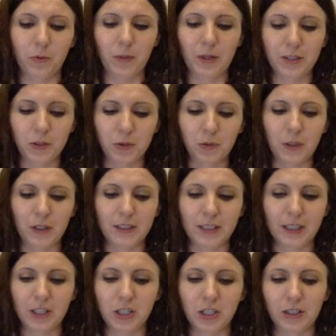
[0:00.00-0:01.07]
my students
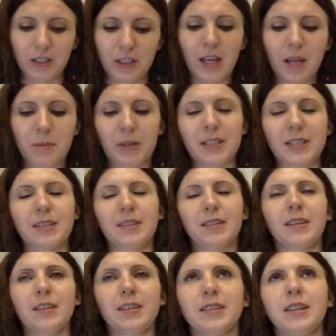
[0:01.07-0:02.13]
actually, because
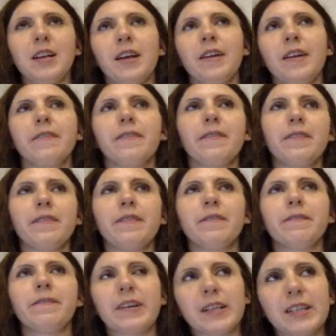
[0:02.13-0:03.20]
it's
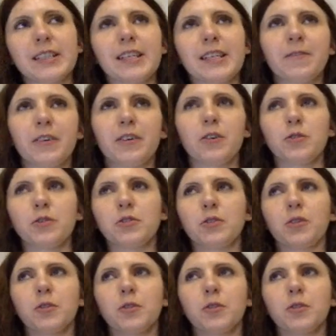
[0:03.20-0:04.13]
very difficult to